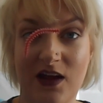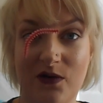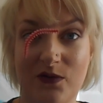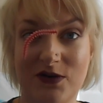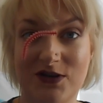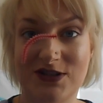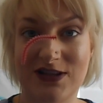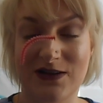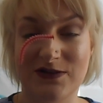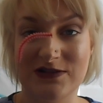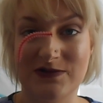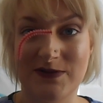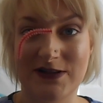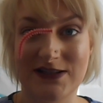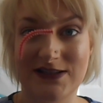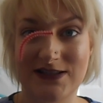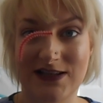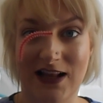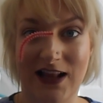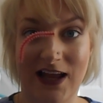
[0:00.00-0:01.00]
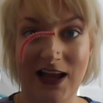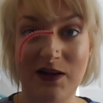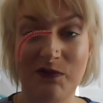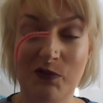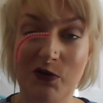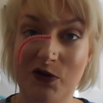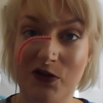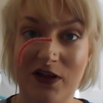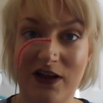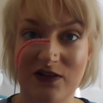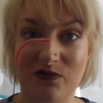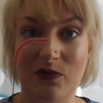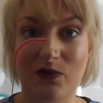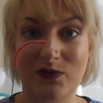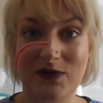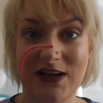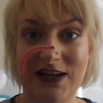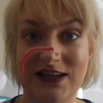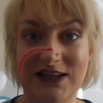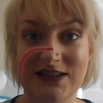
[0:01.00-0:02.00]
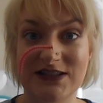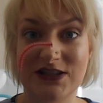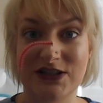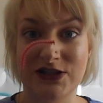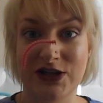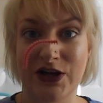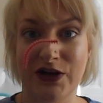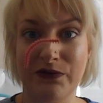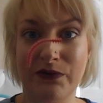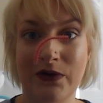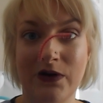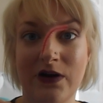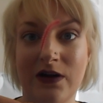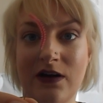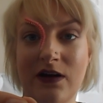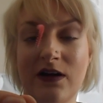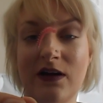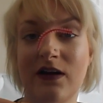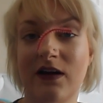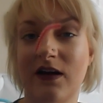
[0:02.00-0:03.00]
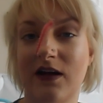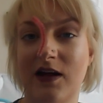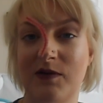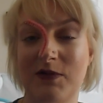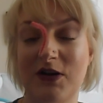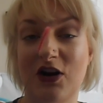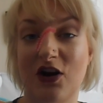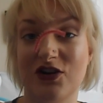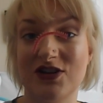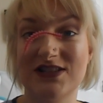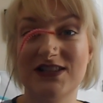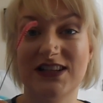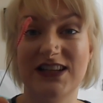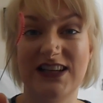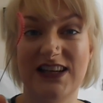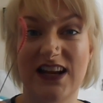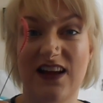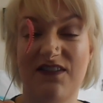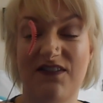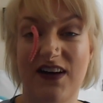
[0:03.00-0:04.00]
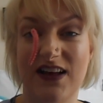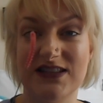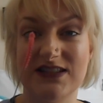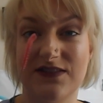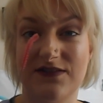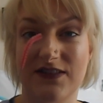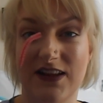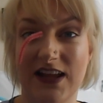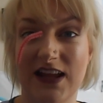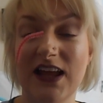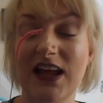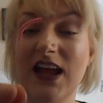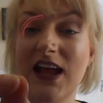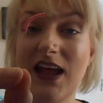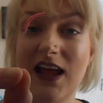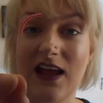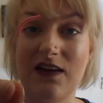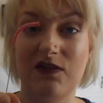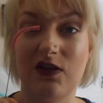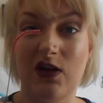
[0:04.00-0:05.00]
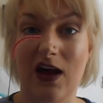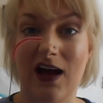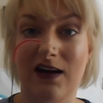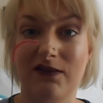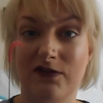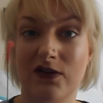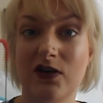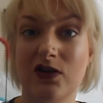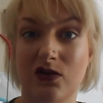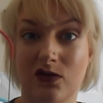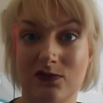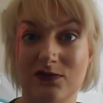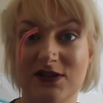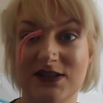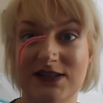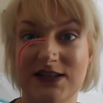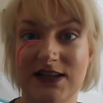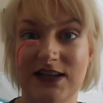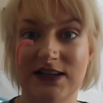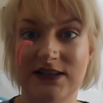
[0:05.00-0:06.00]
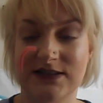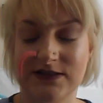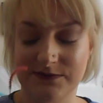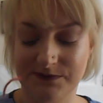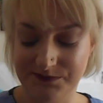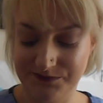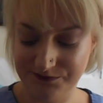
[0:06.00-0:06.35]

which sounds a bit silly, but that's what we need it to do in order to clean it effectively if you have gum disease.